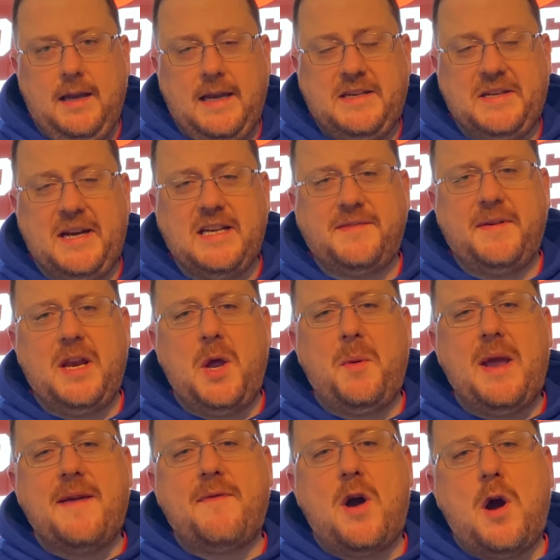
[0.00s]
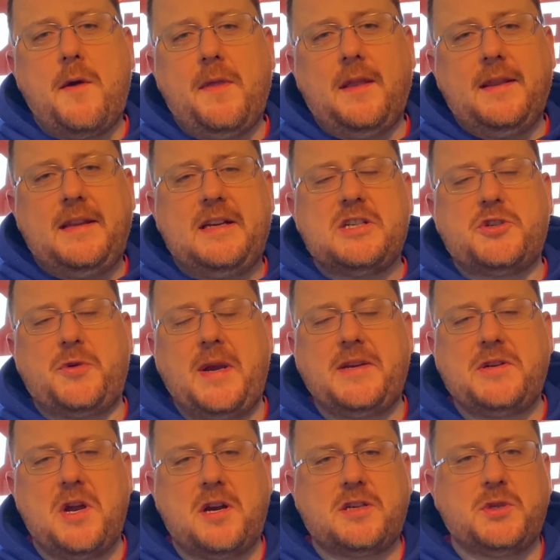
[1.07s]
In today's video, we have all the latest trade
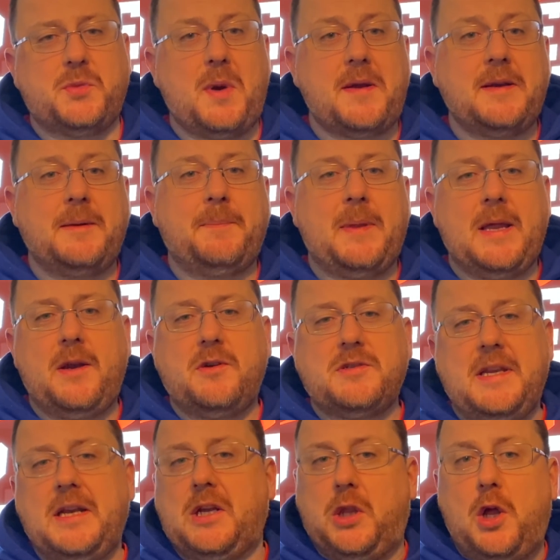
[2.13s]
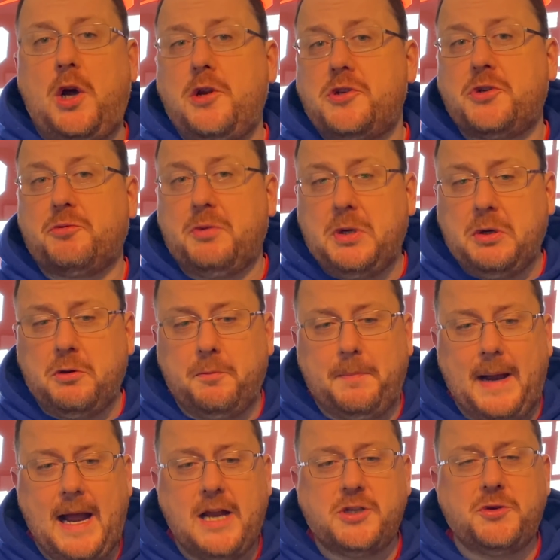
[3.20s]
talks surrounding players like Claude Giroux,
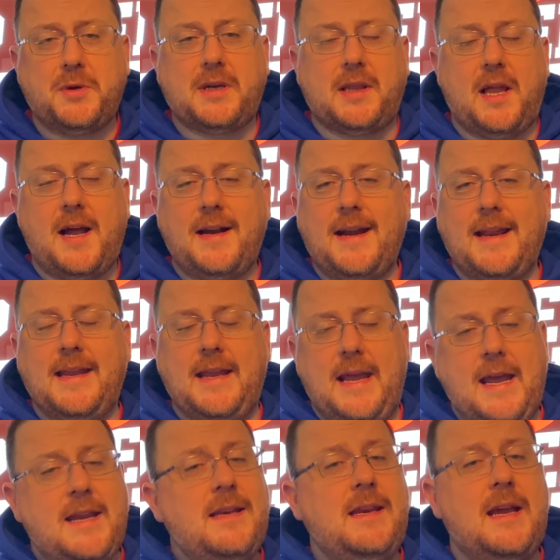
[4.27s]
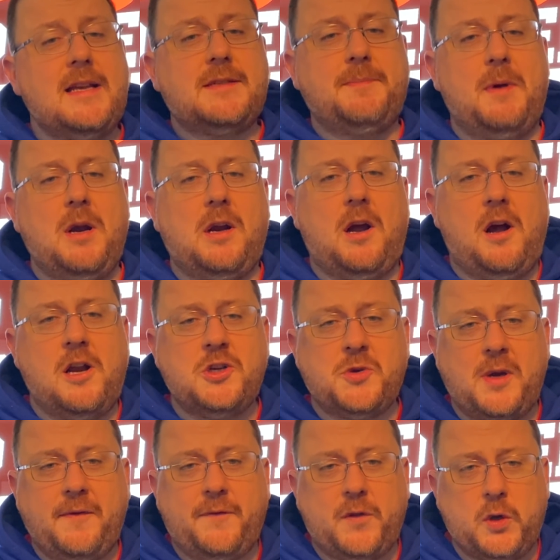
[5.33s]
Patrik Laine, and yes,
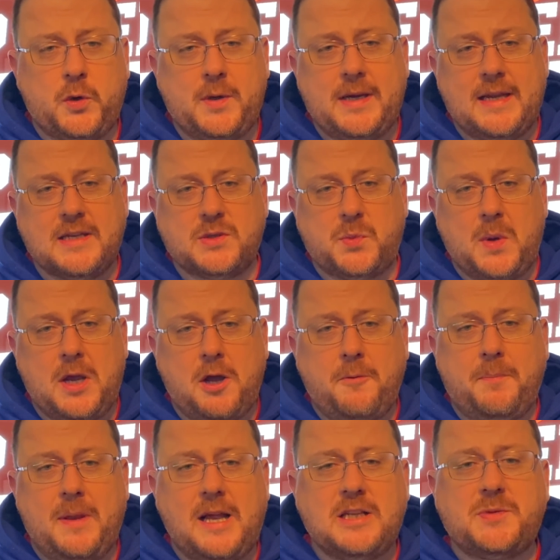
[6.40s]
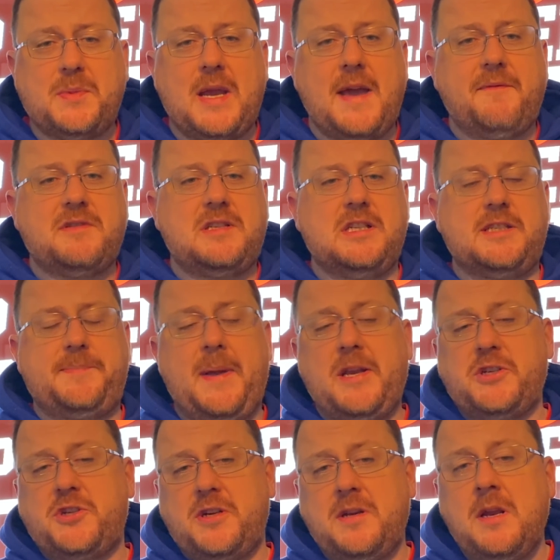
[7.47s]
Marc-Andre Fleury as well. Plus, we have a
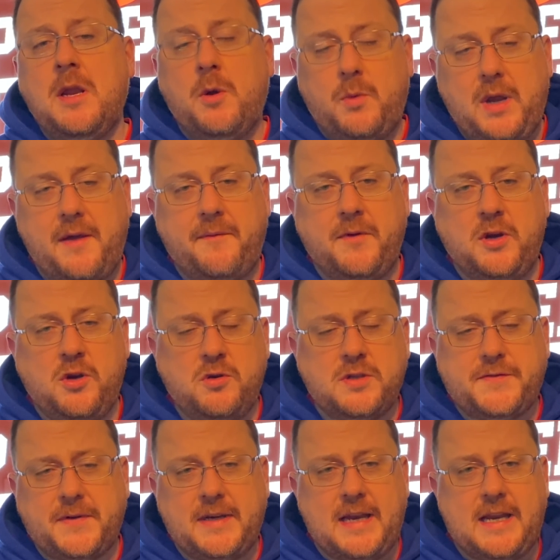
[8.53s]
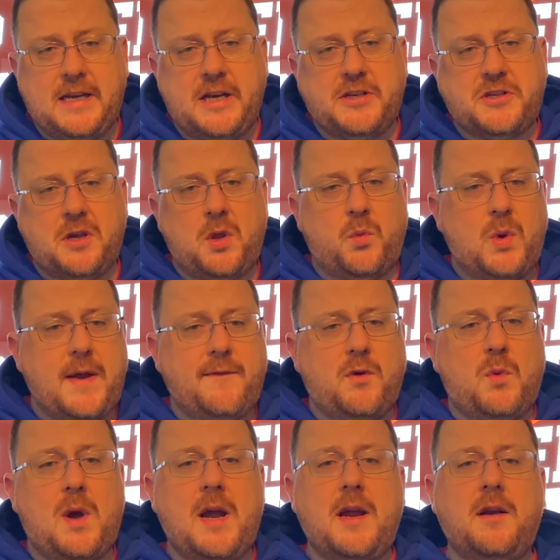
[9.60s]
suspension, we have news from the NHL waiver
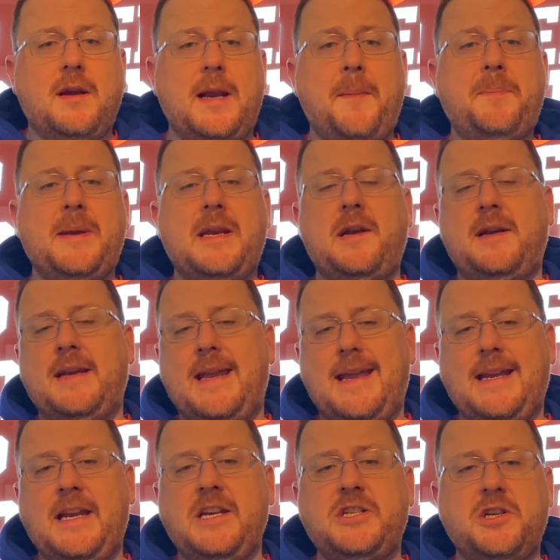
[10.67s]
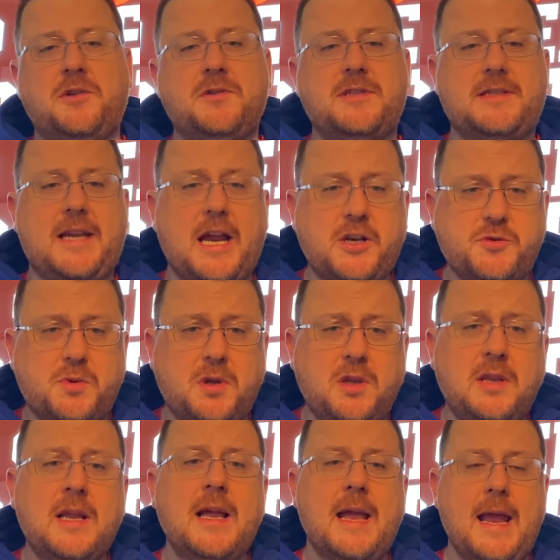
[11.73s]
wire, an update on the NHL
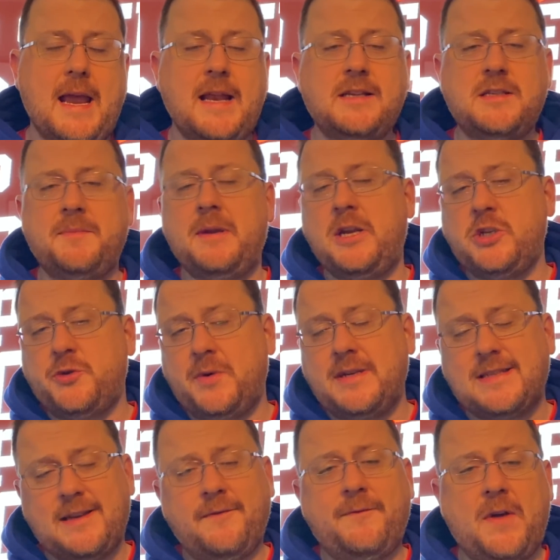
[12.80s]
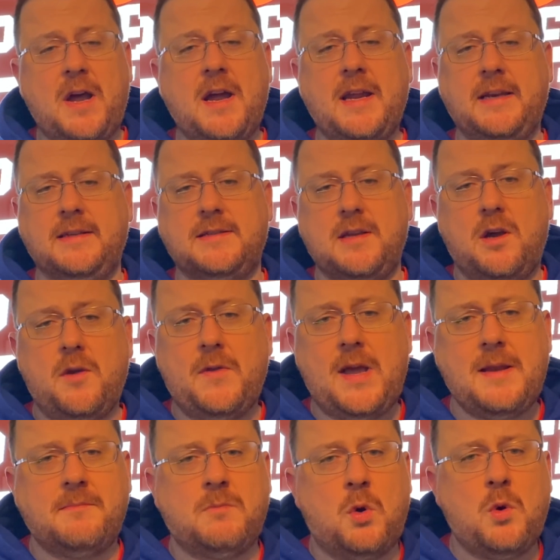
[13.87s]
schedule, and some injuries and fines. All
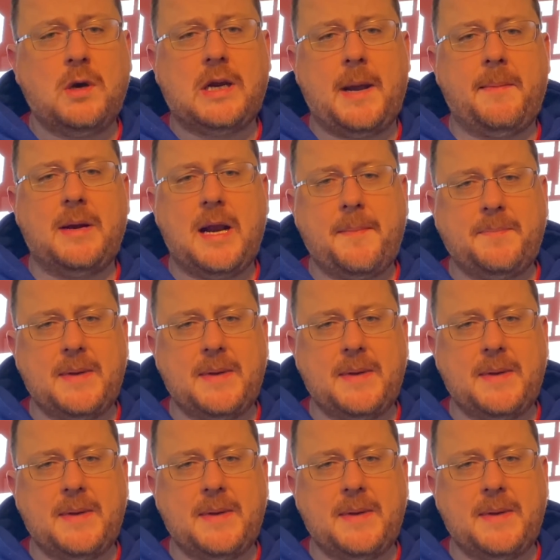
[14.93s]
that and more coming up